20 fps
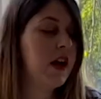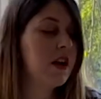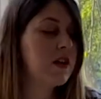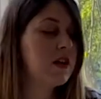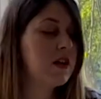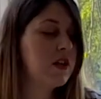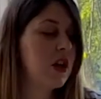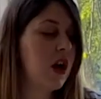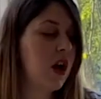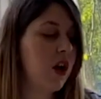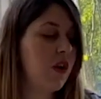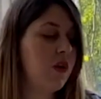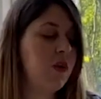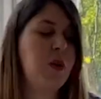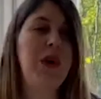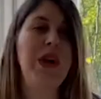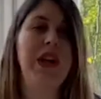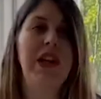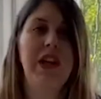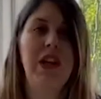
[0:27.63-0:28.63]
So
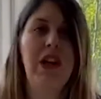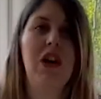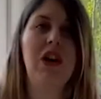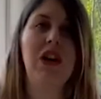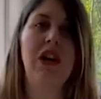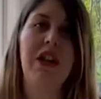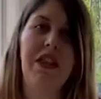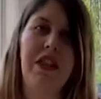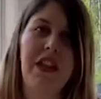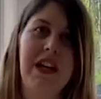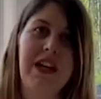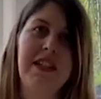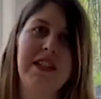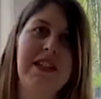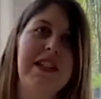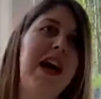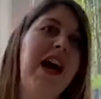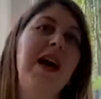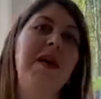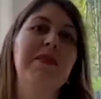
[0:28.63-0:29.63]
we need only three
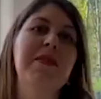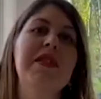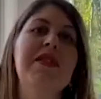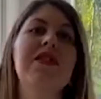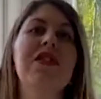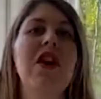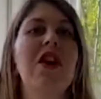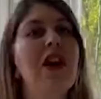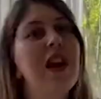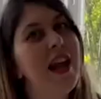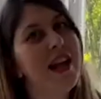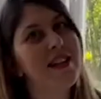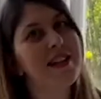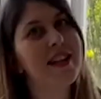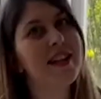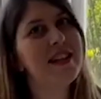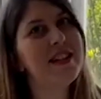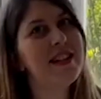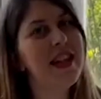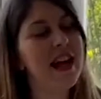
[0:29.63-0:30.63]
steps, so let's
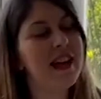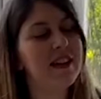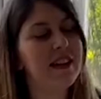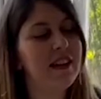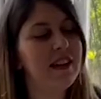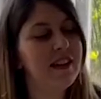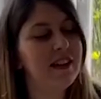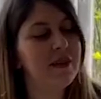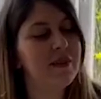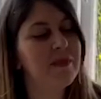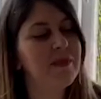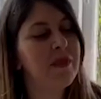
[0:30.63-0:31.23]
get started.